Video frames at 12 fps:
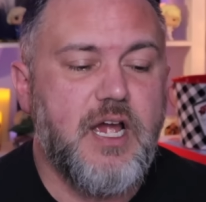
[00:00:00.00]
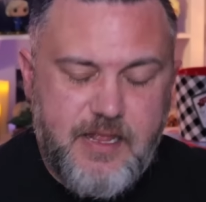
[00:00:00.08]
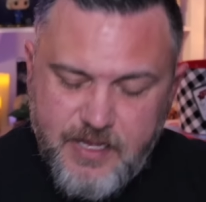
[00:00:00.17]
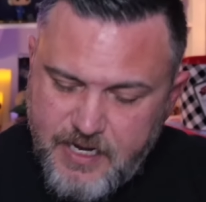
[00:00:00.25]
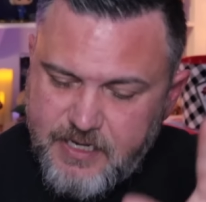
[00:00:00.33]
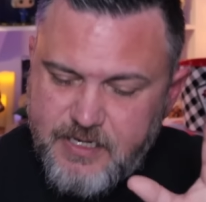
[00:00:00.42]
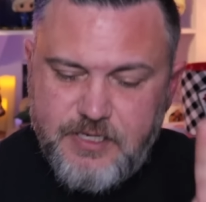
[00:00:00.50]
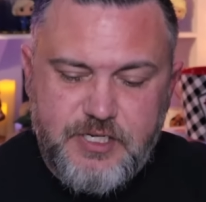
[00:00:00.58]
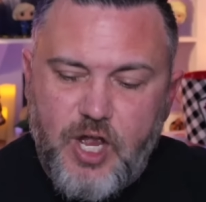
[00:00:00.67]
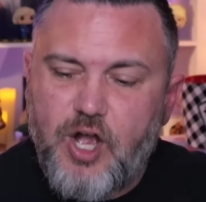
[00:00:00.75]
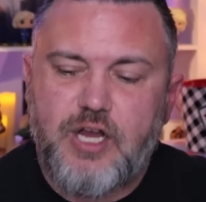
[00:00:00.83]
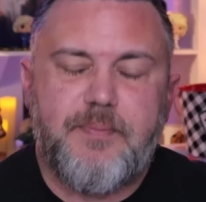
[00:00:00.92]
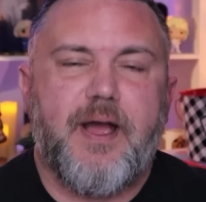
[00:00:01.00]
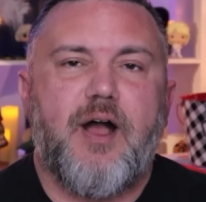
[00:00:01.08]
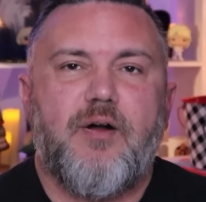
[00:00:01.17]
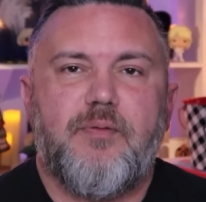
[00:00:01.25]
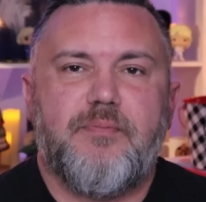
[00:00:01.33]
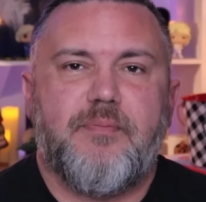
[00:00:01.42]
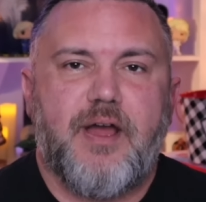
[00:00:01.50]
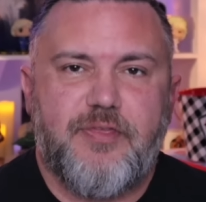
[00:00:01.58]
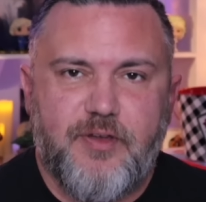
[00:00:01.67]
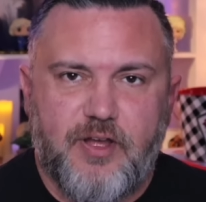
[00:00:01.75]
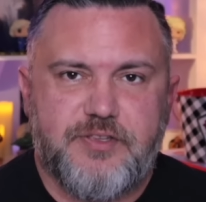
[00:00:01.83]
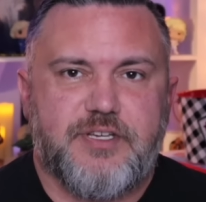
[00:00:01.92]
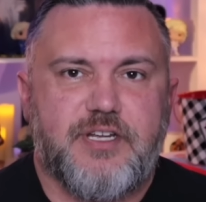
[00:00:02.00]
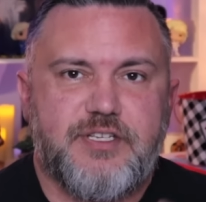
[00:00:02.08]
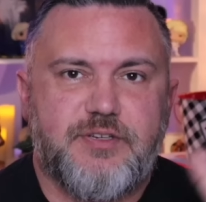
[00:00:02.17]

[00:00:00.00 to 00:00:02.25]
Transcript: And then I'm going to talk about my thoughts on it.